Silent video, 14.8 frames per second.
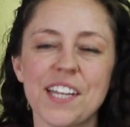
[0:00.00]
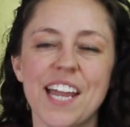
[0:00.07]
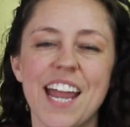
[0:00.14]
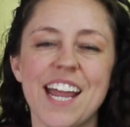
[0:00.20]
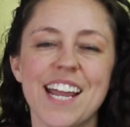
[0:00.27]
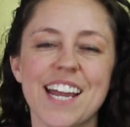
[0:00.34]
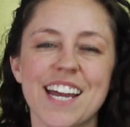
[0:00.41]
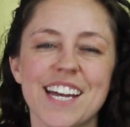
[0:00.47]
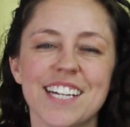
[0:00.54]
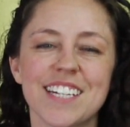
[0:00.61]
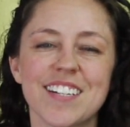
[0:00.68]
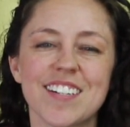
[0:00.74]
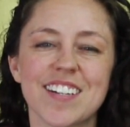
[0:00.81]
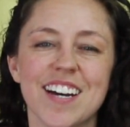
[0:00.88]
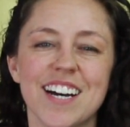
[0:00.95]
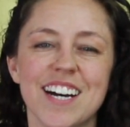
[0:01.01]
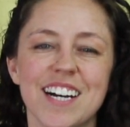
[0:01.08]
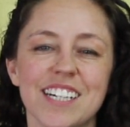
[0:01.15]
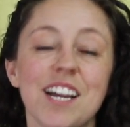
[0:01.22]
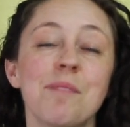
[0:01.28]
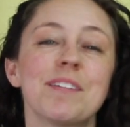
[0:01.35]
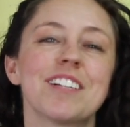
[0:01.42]
and
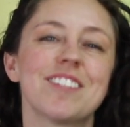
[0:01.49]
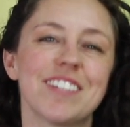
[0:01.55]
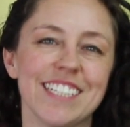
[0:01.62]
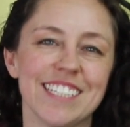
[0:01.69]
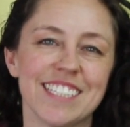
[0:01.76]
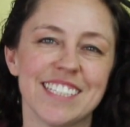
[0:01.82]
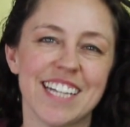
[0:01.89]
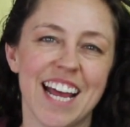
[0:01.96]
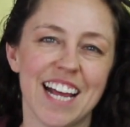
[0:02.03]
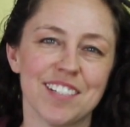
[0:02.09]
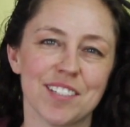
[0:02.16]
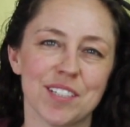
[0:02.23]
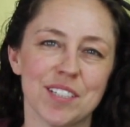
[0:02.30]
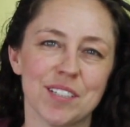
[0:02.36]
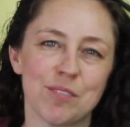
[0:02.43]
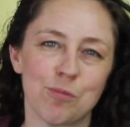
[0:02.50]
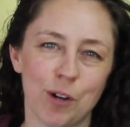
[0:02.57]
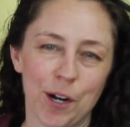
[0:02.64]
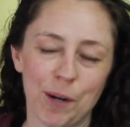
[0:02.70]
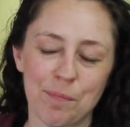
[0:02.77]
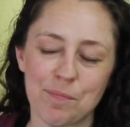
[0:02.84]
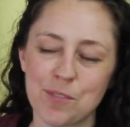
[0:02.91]
coming clean, as it
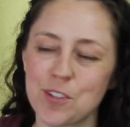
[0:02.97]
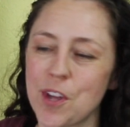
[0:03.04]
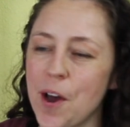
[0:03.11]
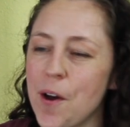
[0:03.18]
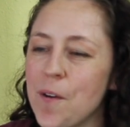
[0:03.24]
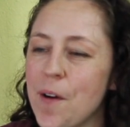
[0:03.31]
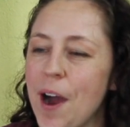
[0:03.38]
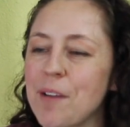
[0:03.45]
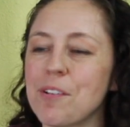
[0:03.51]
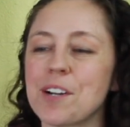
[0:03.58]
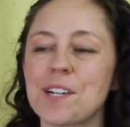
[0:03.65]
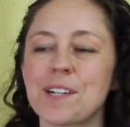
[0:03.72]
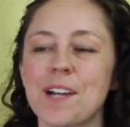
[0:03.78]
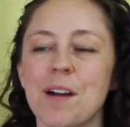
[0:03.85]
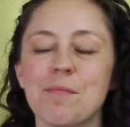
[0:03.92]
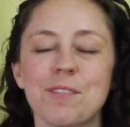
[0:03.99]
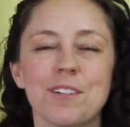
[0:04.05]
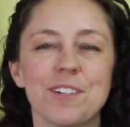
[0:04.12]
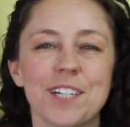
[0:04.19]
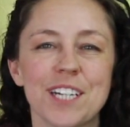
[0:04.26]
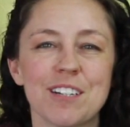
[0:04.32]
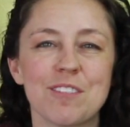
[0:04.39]
were. So I wanted to come
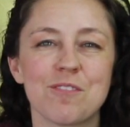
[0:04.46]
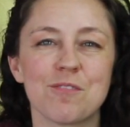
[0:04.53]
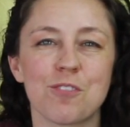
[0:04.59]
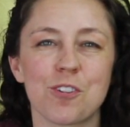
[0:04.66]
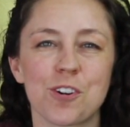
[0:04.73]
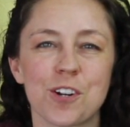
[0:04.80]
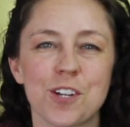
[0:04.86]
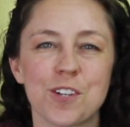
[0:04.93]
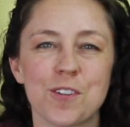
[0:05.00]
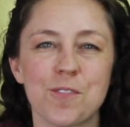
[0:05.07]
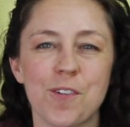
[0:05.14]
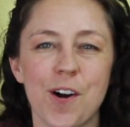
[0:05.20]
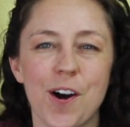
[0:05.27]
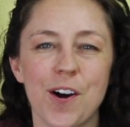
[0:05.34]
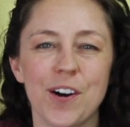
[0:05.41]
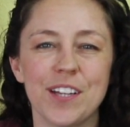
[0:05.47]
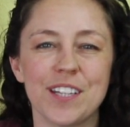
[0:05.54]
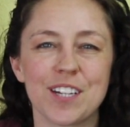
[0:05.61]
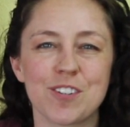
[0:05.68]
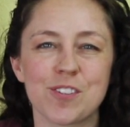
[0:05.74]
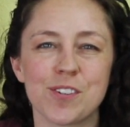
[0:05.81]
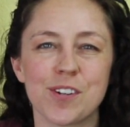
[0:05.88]
clean for you all and
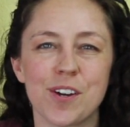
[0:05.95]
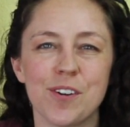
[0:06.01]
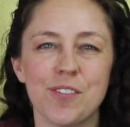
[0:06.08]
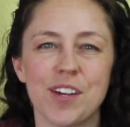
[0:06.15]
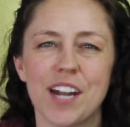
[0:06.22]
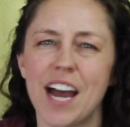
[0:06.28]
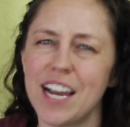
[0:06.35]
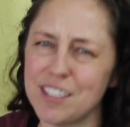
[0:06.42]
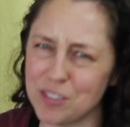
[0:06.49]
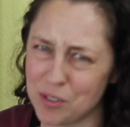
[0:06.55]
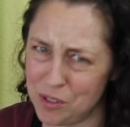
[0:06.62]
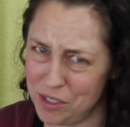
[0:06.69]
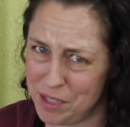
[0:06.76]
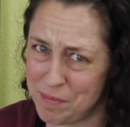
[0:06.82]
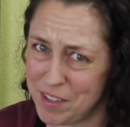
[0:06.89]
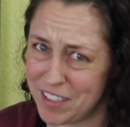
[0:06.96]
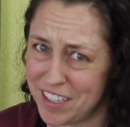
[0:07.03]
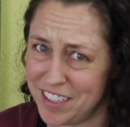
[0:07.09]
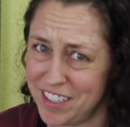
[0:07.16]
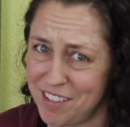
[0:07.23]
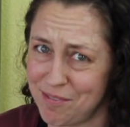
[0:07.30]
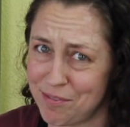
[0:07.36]
let you know that I totally
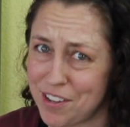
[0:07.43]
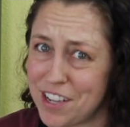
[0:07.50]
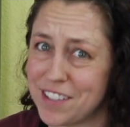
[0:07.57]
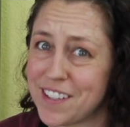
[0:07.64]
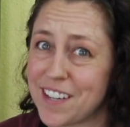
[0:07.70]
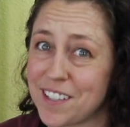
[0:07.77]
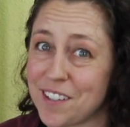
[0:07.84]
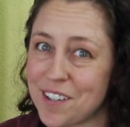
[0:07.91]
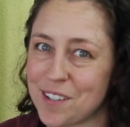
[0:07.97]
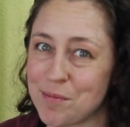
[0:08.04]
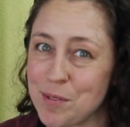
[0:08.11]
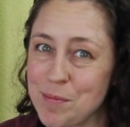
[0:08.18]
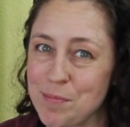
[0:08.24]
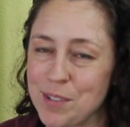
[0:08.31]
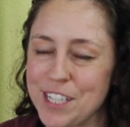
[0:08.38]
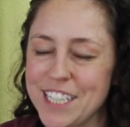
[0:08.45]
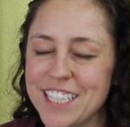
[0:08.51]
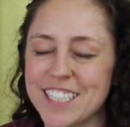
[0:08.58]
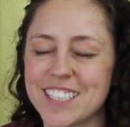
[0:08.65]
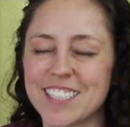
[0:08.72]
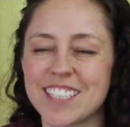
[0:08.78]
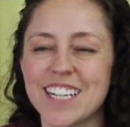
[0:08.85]
misidentified that cardamom
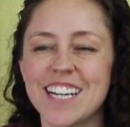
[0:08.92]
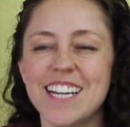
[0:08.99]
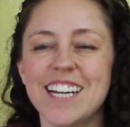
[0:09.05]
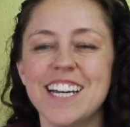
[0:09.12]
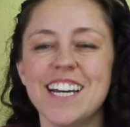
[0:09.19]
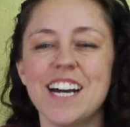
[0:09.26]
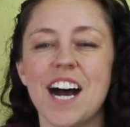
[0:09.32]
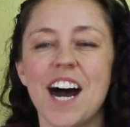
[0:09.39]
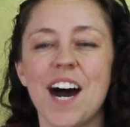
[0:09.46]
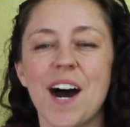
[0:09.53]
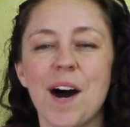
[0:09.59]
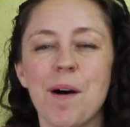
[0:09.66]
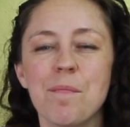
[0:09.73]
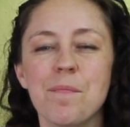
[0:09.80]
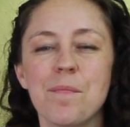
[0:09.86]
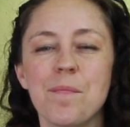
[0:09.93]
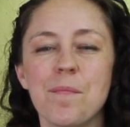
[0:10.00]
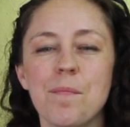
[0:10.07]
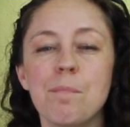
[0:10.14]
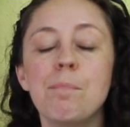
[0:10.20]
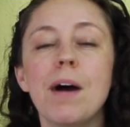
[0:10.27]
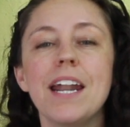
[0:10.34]
plant.
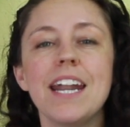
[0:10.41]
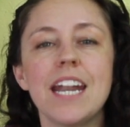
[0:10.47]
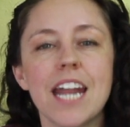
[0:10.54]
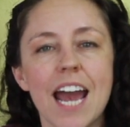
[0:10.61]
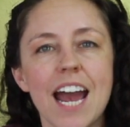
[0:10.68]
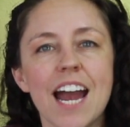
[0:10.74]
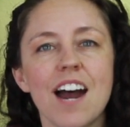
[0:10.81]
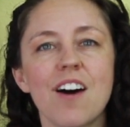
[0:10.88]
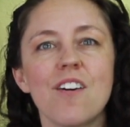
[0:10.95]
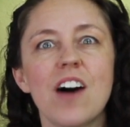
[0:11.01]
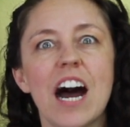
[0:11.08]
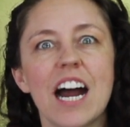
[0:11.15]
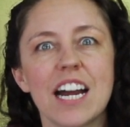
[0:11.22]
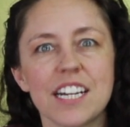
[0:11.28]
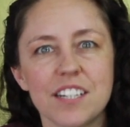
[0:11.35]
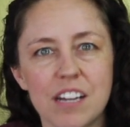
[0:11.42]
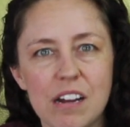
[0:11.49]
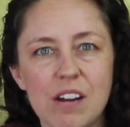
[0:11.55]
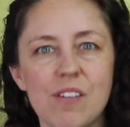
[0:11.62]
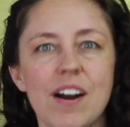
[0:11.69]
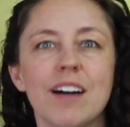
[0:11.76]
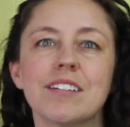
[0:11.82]
But now I
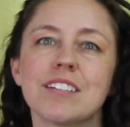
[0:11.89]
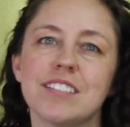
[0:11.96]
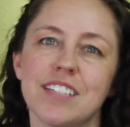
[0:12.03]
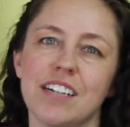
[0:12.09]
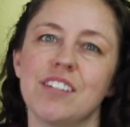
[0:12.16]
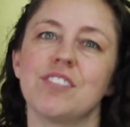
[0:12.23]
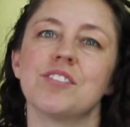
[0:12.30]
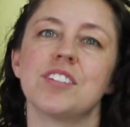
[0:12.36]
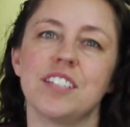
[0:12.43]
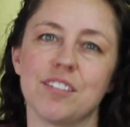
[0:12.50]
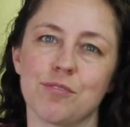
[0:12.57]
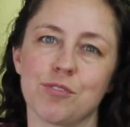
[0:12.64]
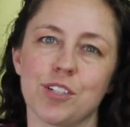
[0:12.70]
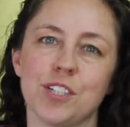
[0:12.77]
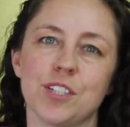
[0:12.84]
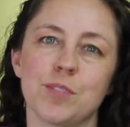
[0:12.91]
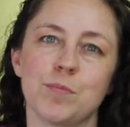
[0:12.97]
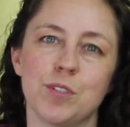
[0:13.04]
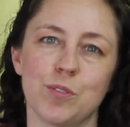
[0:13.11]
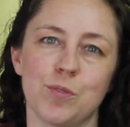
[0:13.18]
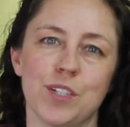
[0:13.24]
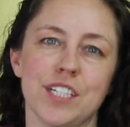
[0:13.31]
know how to tell the difference
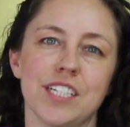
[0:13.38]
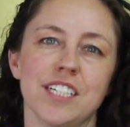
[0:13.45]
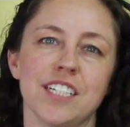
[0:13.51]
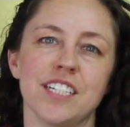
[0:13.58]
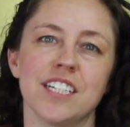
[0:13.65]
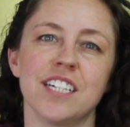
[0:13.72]
between